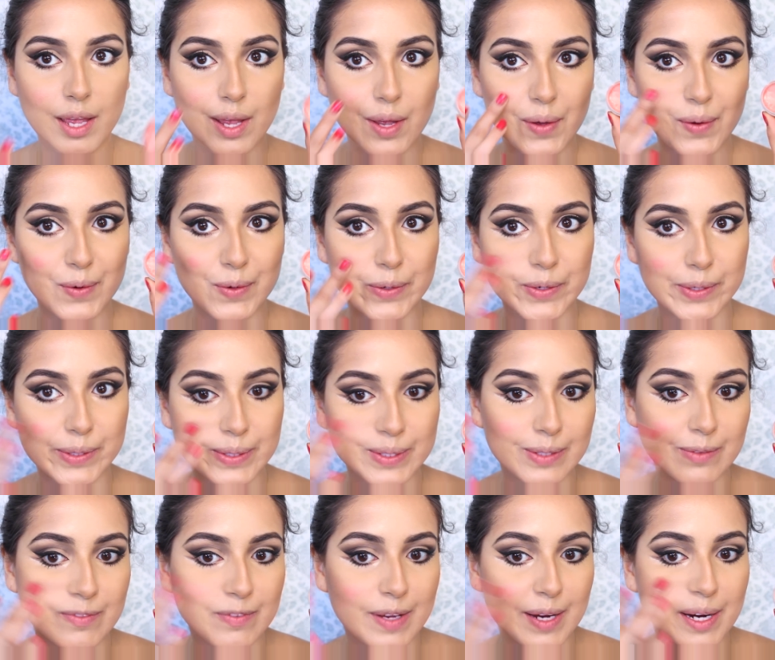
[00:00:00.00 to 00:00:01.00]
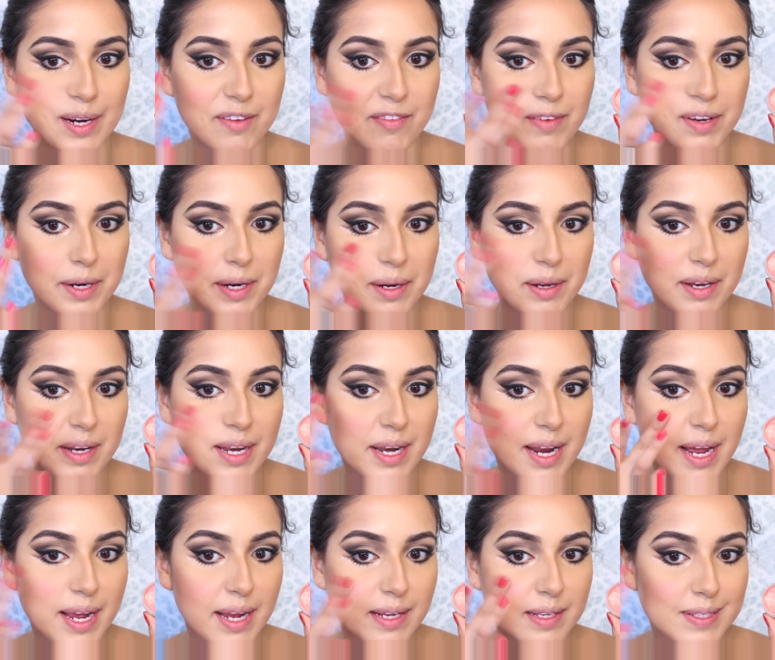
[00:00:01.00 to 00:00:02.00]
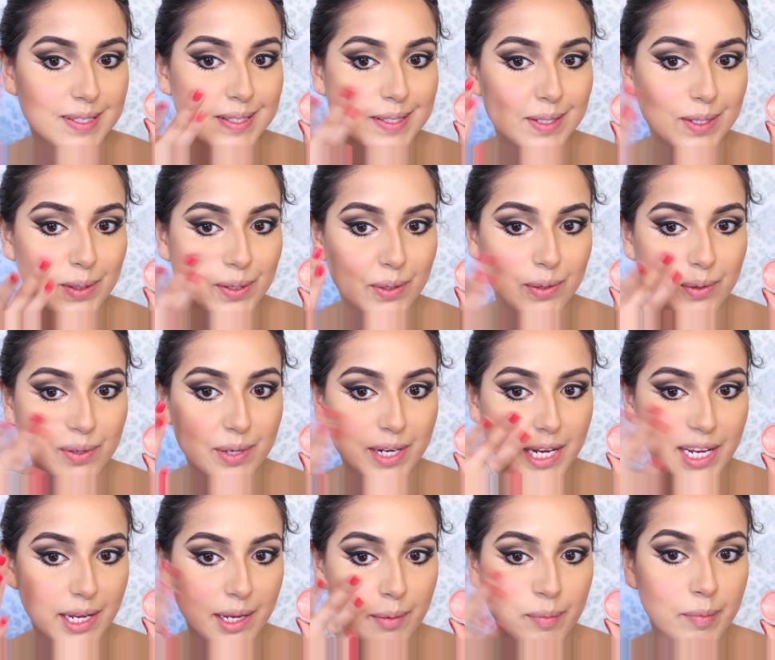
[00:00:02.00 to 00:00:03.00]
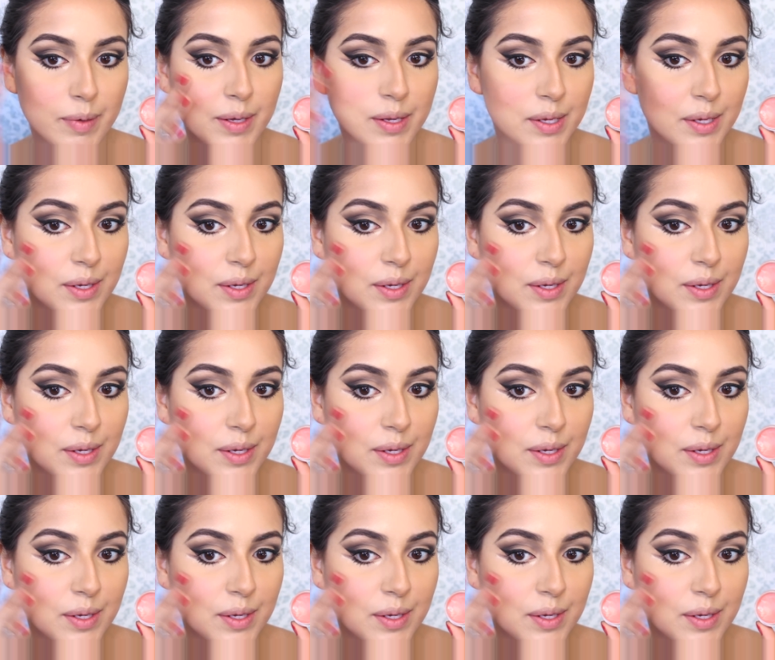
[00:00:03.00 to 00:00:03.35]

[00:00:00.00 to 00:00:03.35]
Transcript: And it's just a very, very nice cream